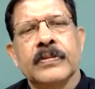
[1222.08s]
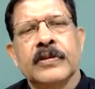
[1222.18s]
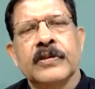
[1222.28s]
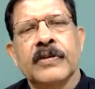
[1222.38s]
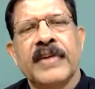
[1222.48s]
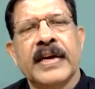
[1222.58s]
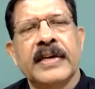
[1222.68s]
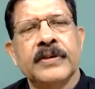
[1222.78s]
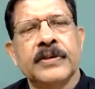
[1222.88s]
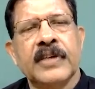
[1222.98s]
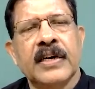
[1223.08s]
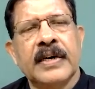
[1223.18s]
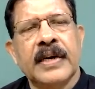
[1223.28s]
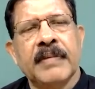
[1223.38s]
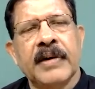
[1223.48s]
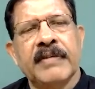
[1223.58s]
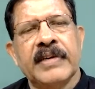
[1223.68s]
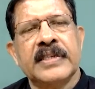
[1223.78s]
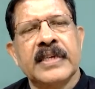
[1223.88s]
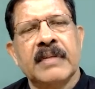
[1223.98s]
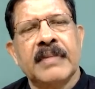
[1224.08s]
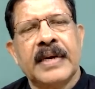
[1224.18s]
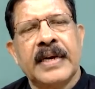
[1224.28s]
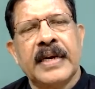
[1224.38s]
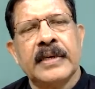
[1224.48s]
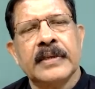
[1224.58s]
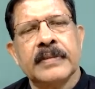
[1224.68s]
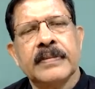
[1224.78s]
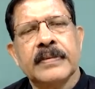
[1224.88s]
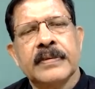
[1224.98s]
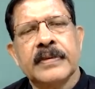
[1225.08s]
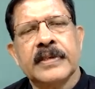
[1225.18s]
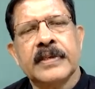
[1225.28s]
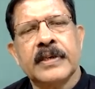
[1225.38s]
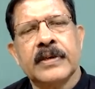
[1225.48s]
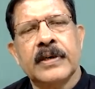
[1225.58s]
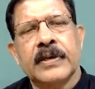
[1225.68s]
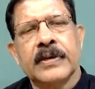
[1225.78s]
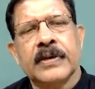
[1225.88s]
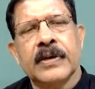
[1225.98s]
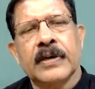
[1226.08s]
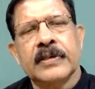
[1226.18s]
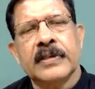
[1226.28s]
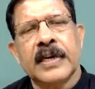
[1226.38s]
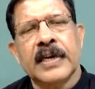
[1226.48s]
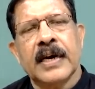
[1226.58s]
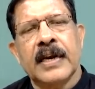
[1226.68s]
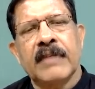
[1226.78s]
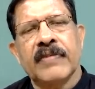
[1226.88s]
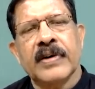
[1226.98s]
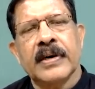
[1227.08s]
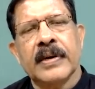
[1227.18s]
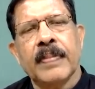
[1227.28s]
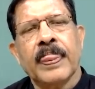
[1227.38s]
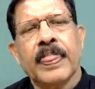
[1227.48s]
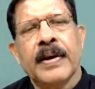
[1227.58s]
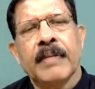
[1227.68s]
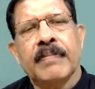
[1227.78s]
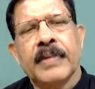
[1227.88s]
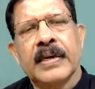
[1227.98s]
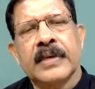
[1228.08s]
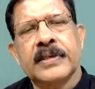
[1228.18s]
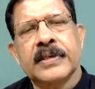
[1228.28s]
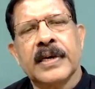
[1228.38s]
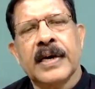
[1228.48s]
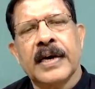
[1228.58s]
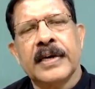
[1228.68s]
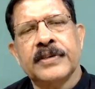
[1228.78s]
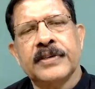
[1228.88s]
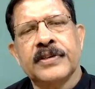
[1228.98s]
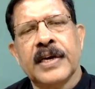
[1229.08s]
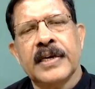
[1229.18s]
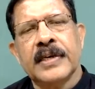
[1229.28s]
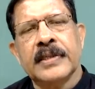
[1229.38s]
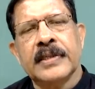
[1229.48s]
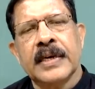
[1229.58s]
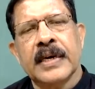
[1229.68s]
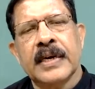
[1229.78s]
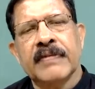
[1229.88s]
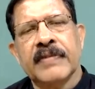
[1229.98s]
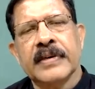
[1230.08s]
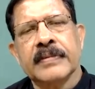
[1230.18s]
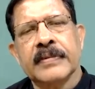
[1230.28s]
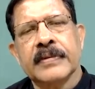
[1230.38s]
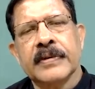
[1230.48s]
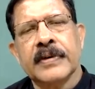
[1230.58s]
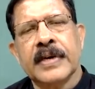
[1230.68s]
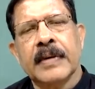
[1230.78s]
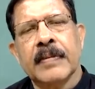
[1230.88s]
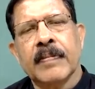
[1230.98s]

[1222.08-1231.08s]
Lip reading: So we can use De Moivre's theorem again. Is equal to cos 3 alpha plus I sine 3 alpha. Okay.